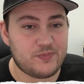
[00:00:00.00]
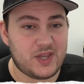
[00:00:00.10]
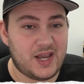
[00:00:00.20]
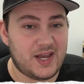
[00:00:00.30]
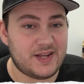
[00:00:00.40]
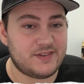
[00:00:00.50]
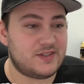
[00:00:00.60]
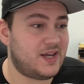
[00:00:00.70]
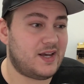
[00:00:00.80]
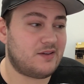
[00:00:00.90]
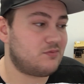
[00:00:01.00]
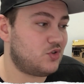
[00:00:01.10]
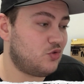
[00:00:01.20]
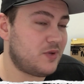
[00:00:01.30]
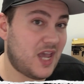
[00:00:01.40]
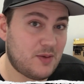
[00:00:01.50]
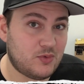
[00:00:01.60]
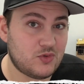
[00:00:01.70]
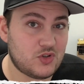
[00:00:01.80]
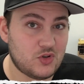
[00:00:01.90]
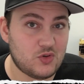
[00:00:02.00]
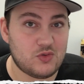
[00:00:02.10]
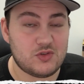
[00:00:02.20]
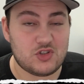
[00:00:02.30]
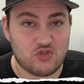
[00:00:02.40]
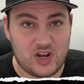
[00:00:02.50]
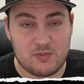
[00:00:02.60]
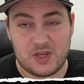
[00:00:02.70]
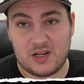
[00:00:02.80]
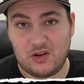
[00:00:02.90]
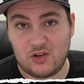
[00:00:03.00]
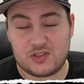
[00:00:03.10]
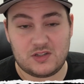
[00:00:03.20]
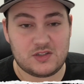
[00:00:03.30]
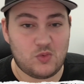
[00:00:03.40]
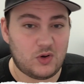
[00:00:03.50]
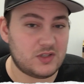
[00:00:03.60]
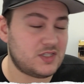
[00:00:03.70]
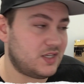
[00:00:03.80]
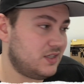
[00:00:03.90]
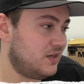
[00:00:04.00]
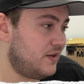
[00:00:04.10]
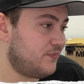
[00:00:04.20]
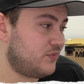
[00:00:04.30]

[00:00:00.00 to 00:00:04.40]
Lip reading: And yeah, you'll be able to stream in lossless quality,